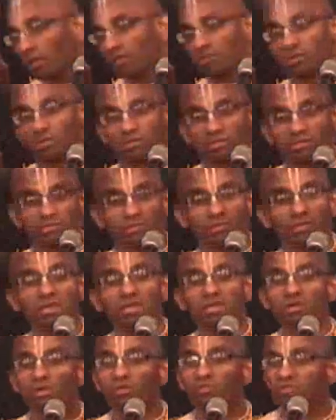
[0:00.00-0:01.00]
is, is
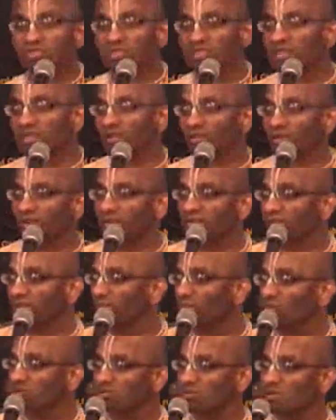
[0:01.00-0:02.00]
king of secrets. And
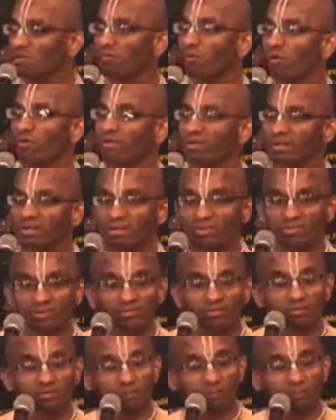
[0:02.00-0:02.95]
most importantly, Krishna says,